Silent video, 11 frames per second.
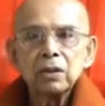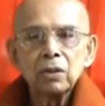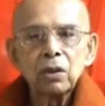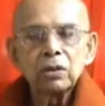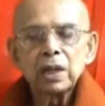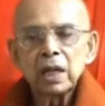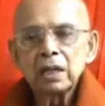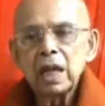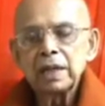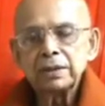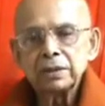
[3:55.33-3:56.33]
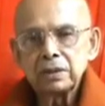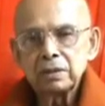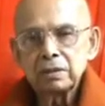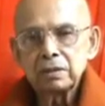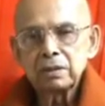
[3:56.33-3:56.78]
Don't tell
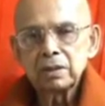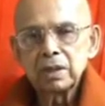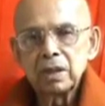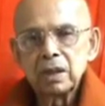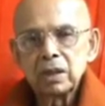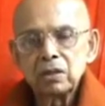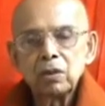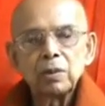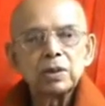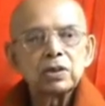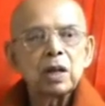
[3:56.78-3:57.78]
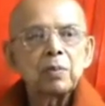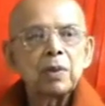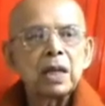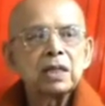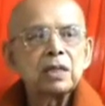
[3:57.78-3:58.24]
lies. You'll be
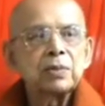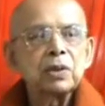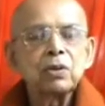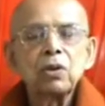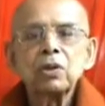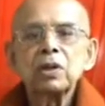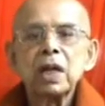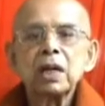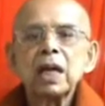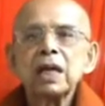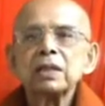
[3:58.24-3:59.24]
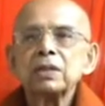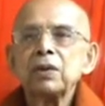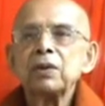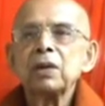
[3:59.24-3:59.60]
surprised if you don't tell lies.